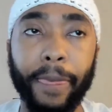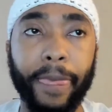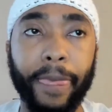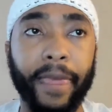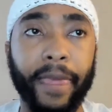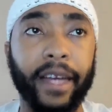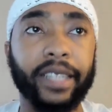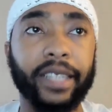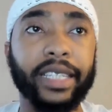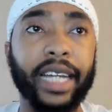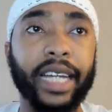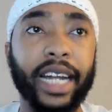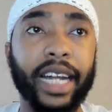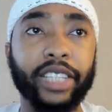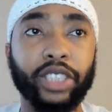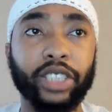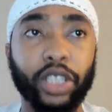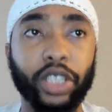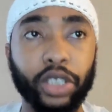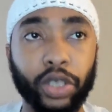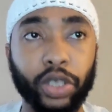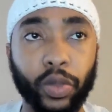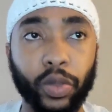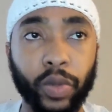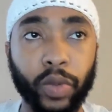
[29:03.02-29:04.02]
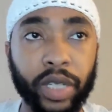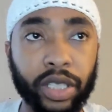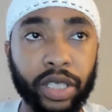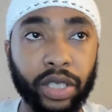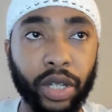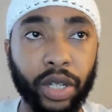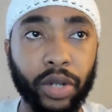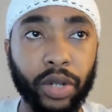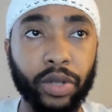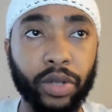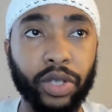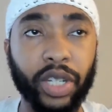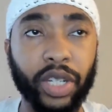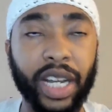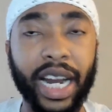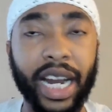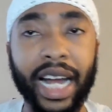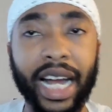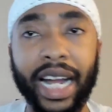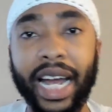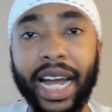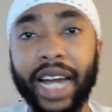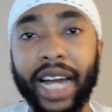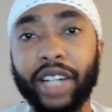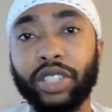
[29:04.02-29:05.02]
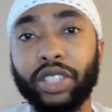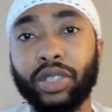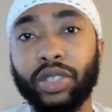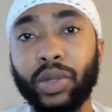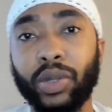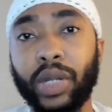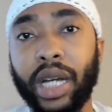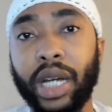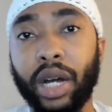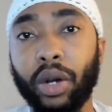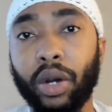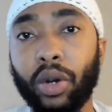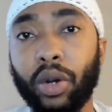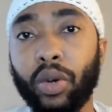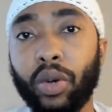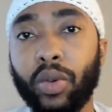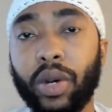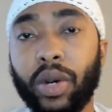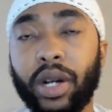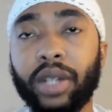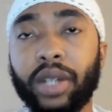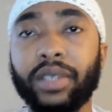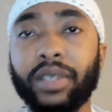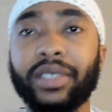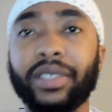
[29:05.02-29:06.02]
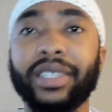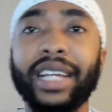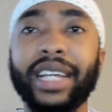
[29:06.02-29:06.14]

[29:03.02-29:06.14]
Then I started to research and I got into Yahuwah.